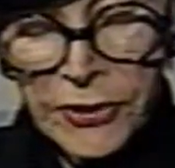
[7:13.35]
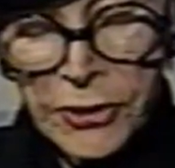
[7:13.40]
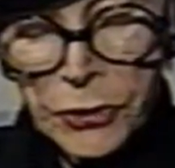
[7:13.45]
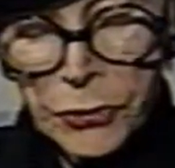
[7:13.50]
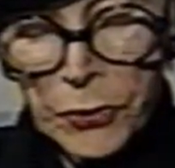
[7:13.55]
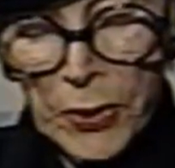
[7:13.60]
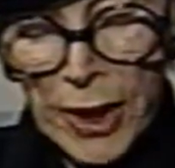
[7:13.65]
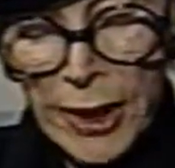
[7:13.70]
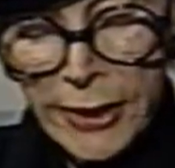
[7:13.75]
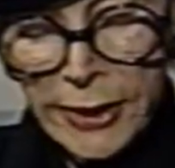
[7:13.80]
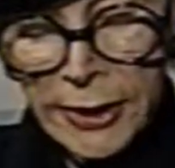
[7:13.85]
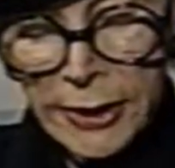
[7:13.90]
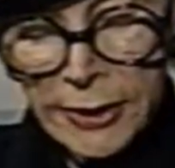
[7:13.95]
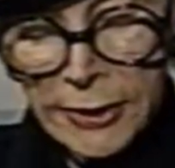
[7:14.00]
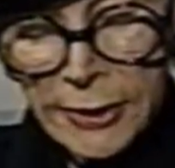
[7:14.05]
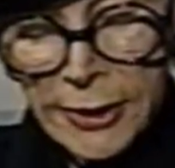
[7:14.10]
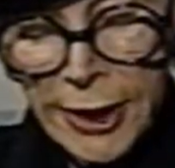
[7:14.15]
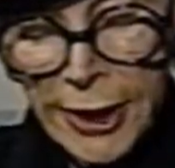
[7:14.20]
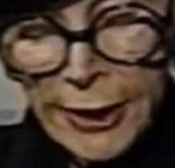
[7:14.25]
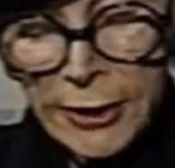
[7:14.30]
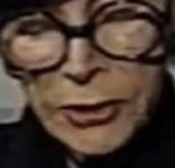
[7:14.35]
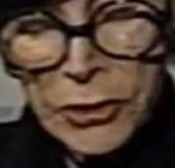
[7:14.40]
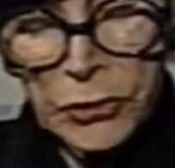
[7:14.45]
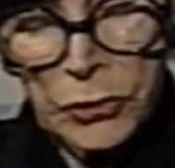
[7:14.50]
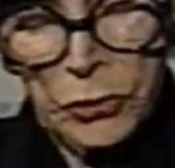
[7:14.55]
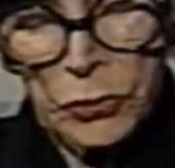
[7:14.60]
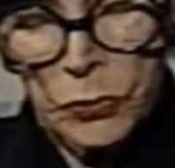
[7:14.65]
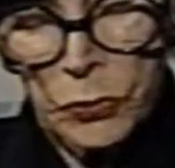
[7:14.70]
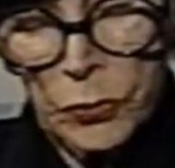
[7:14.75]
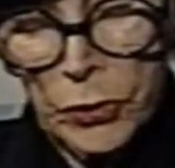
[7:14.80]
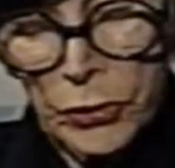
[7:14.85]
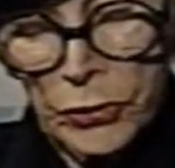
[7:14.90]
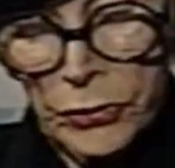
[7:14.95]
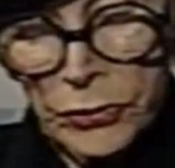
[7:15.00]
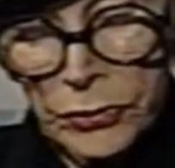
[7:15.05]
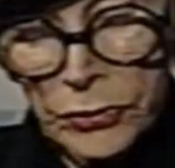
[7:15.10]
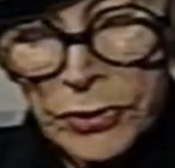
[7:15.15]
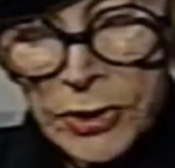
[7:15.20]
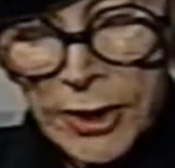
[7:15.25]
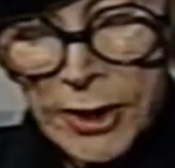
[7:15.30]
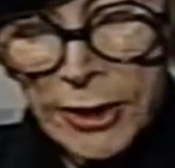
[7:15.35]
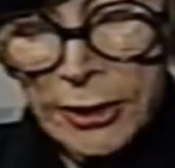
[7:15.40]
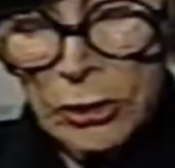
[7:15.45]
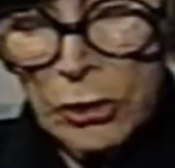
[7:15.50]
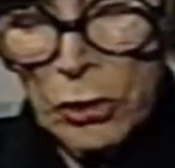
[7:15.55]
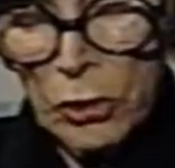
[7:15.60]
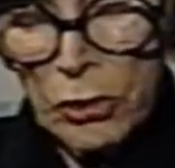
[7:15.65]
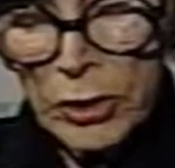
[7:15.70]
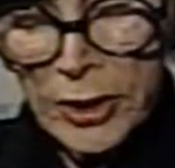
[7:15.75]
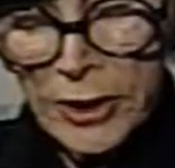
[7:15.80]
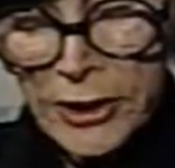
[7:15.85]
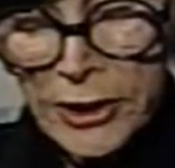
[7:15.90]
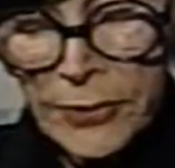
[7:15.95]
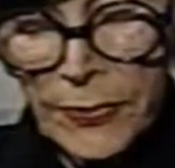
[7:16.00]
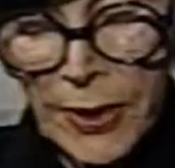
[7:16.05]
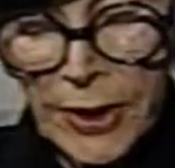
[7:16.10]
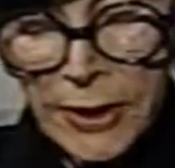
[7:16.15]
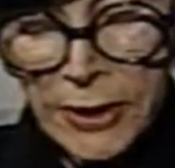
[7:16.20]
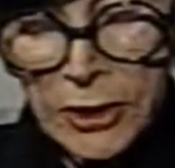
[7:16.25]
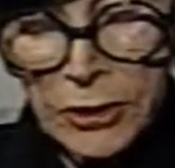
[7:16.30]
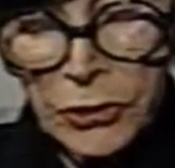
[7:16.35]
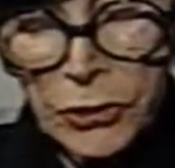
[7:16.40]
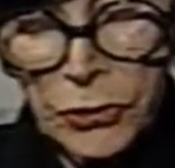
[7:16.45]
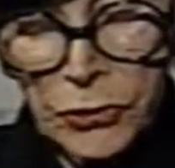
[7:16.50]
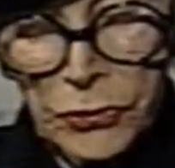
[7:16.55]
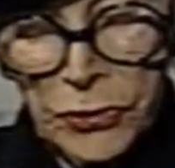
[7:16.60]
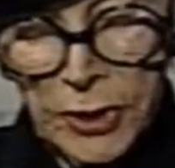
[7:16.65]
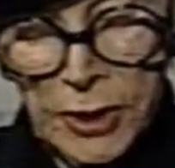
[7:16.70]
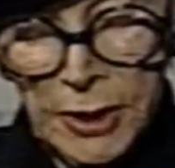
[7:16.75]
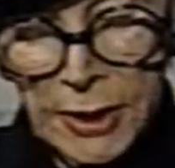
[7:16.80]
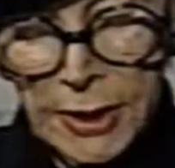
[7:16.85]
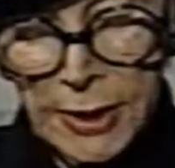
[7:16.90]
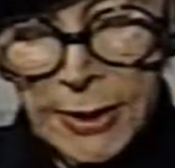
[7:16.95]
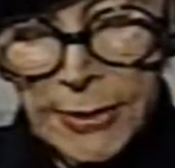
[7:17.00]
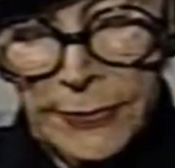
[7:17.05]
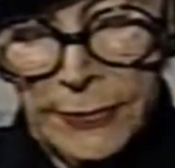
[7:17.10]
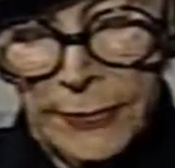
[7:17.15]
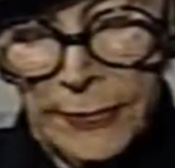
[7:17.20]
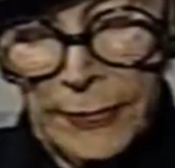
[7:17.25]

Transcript: striking textile workers in Lawrence, Massachusetts.